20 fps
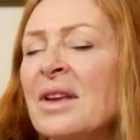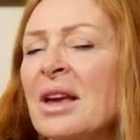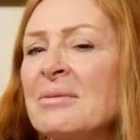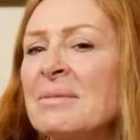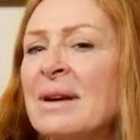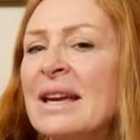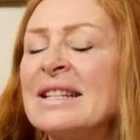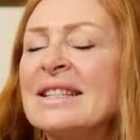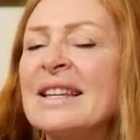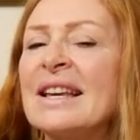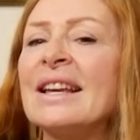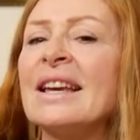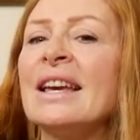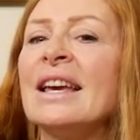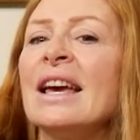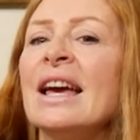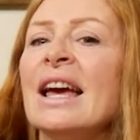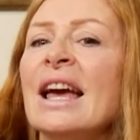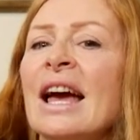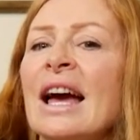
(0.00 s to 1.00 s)
Amazing.
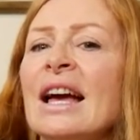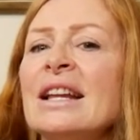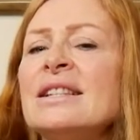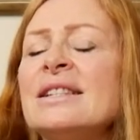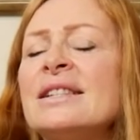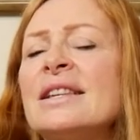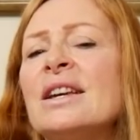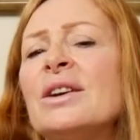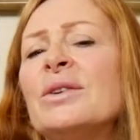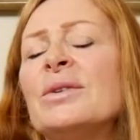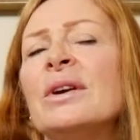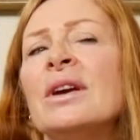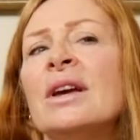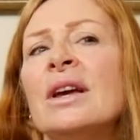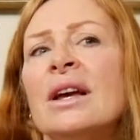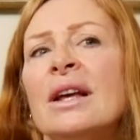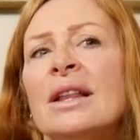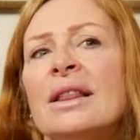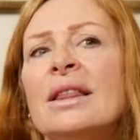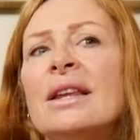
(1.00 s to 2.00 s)
And so
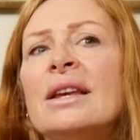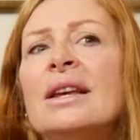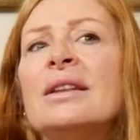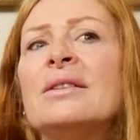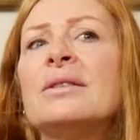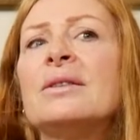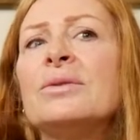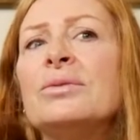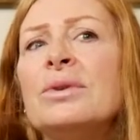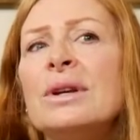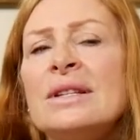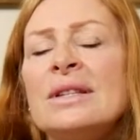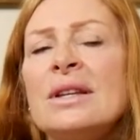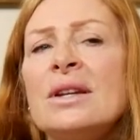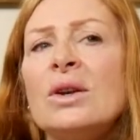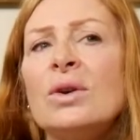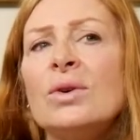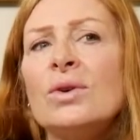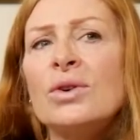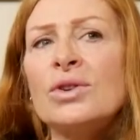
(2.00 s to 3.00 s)
the
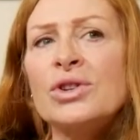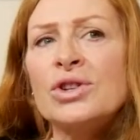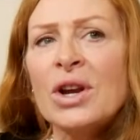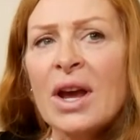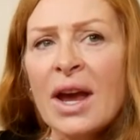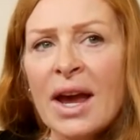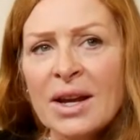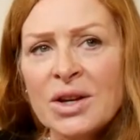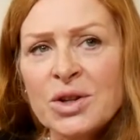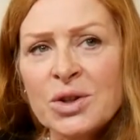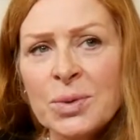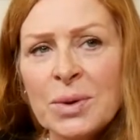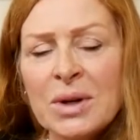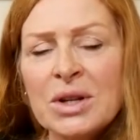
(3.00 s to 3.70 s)
recent law change,